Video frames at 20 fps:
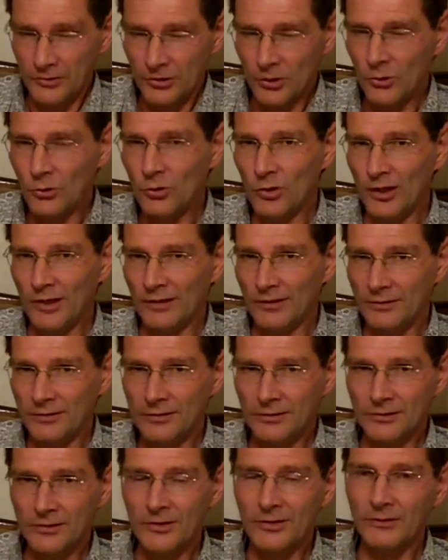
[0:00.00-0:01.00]
two
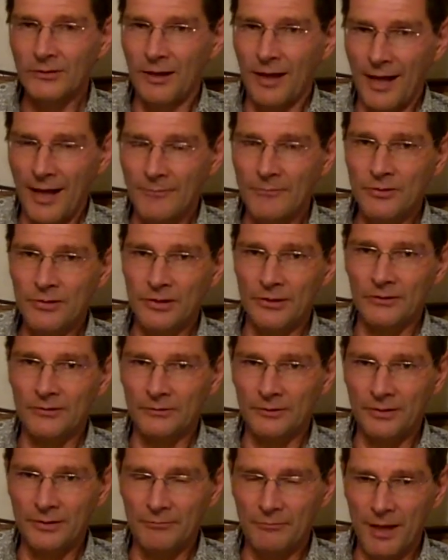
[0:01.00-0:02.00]
things, two
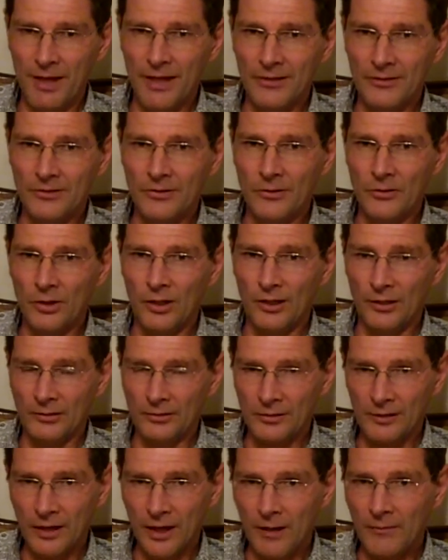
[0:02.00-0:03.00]
absolutely major
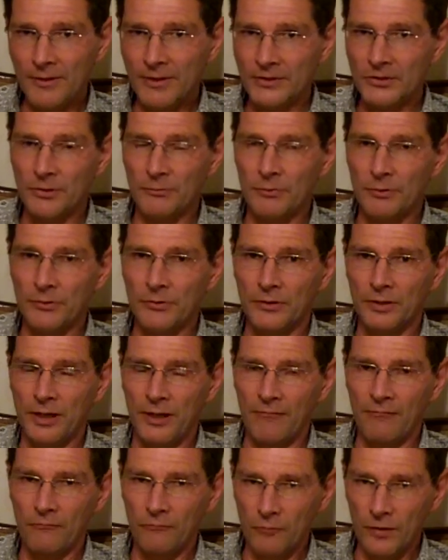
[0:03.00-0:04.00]
things. Coming to boot
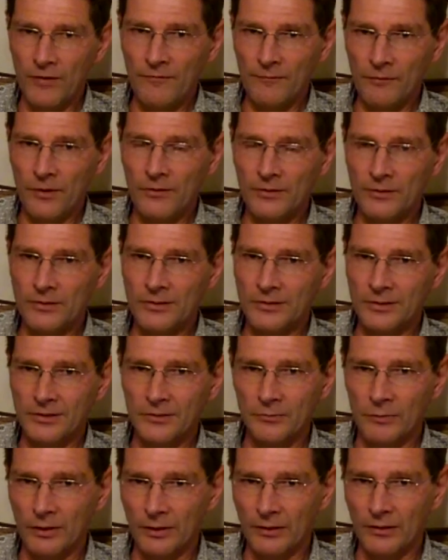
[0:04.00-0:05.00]
camp
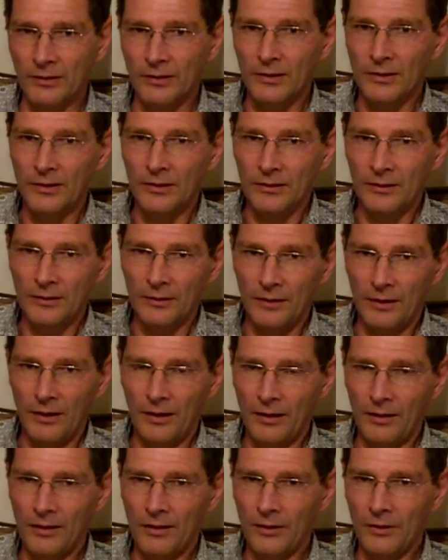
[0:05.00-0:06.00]
refocuses me.
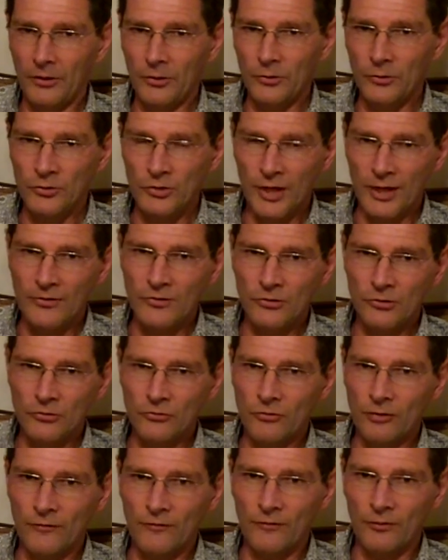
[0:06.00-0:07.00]
You tend to
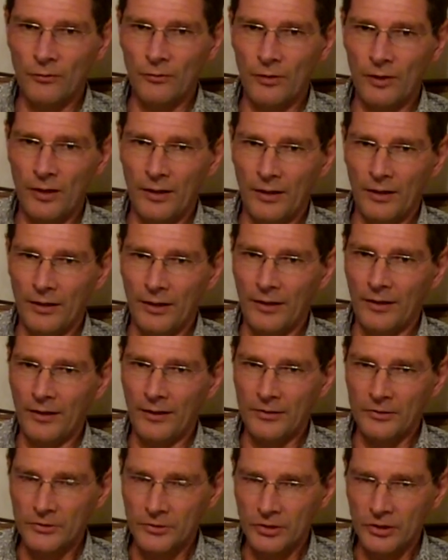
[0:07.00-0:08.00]
drift away,
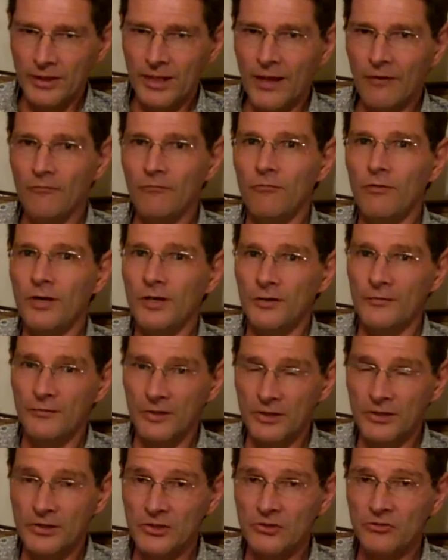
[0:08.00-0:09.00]
and it's to get rid
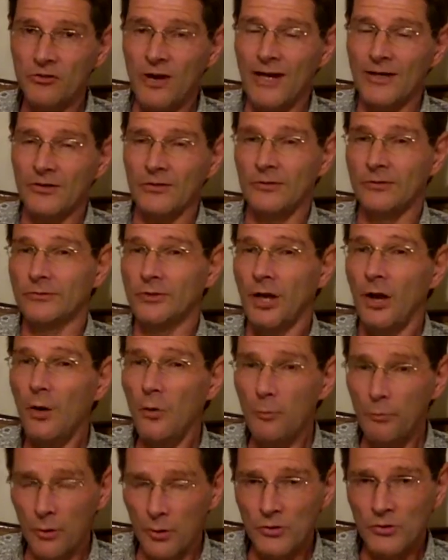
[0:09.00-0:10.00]
of the distractions. The
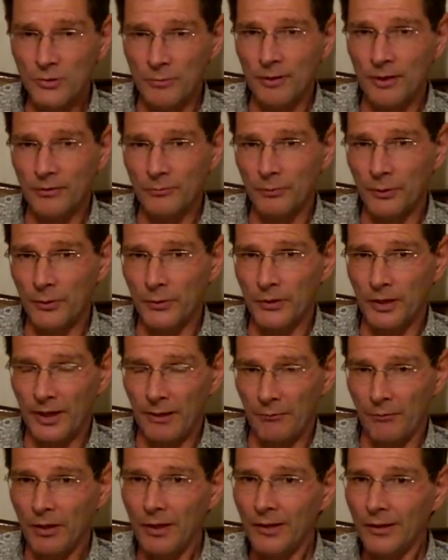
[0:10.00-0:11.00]
whole point about the boot
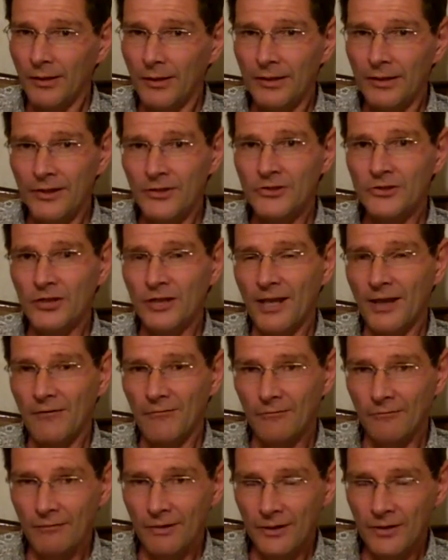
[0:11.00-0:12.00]
camp is to
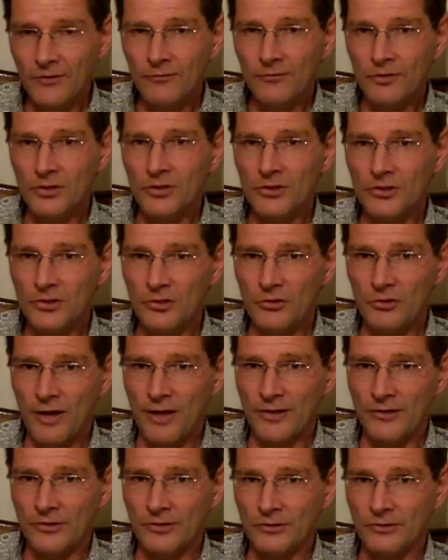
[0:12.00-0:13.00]
get rid of the
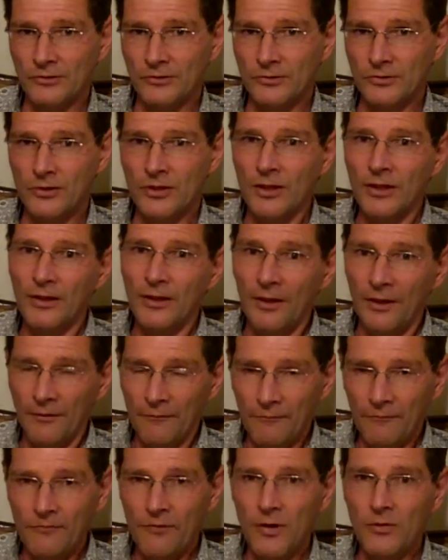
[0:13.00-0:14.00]
distractions
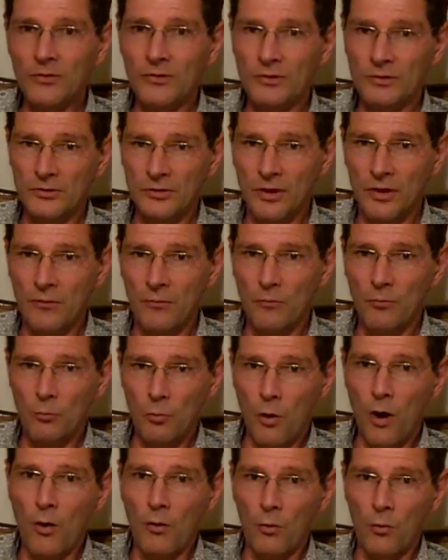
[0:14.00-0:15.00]
and focus
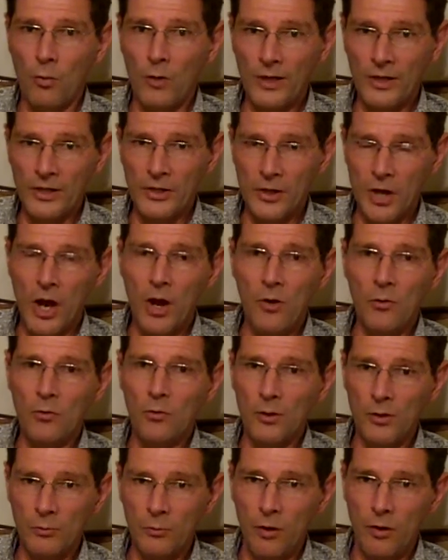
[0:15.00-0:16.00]
on what we
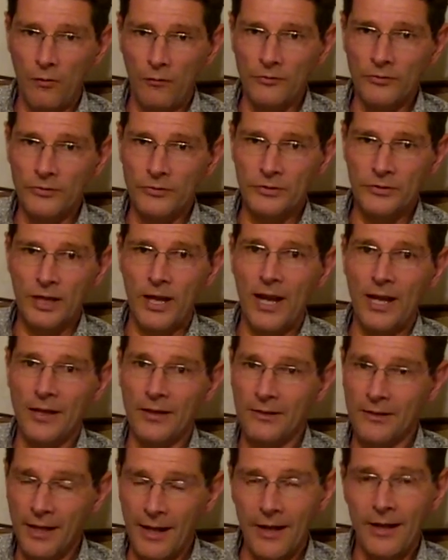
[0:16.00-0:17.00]
know we want
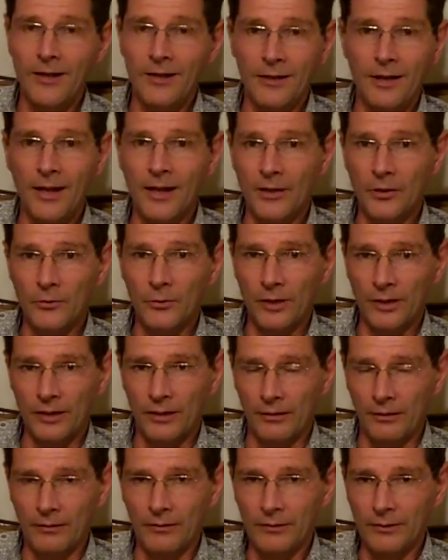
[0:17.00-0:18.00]
and get in there
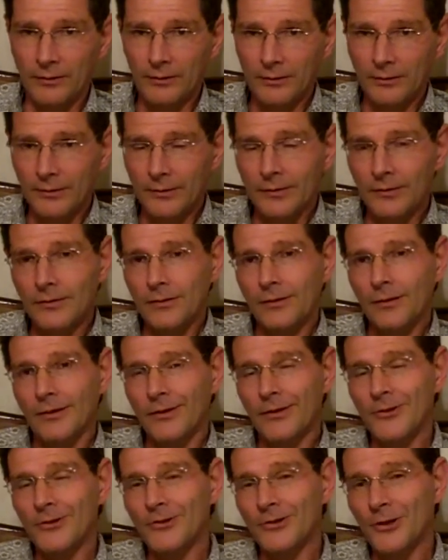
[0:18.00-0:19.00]
quicker.
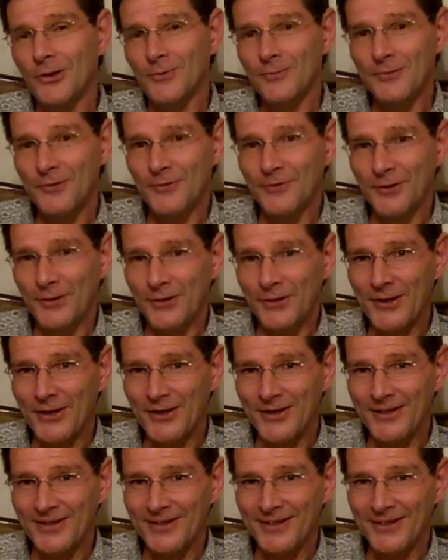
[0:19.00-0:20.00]
And in terms of the
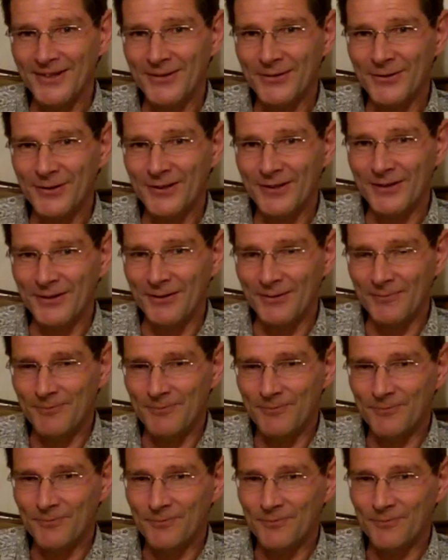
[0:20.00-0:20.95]
getting there quicker,